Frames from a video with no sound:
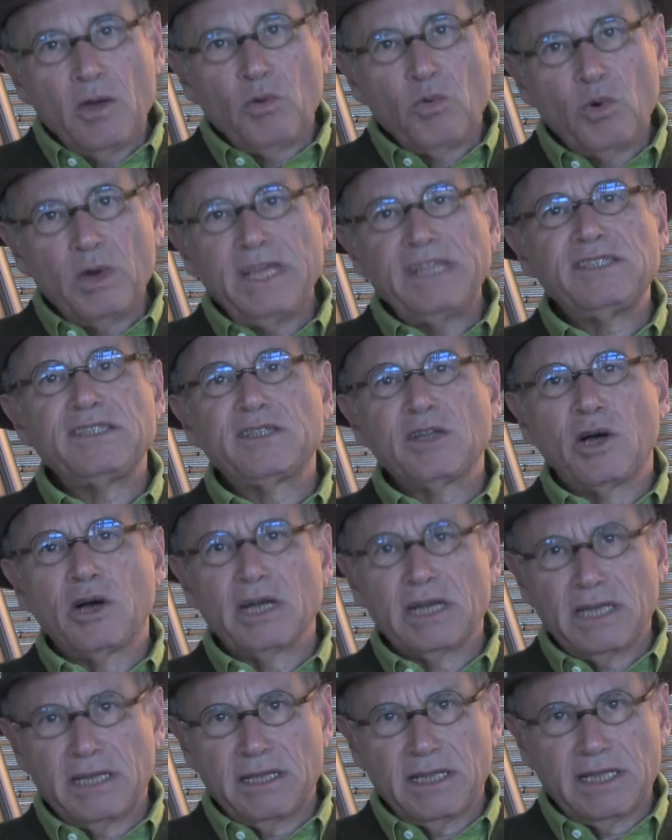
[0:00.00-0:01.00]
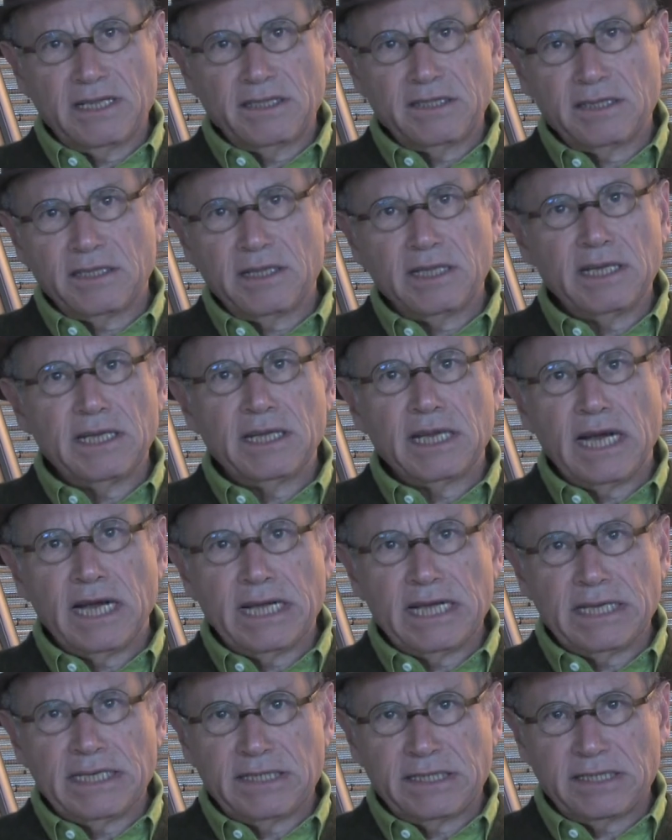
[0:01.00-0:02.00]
We started this in the United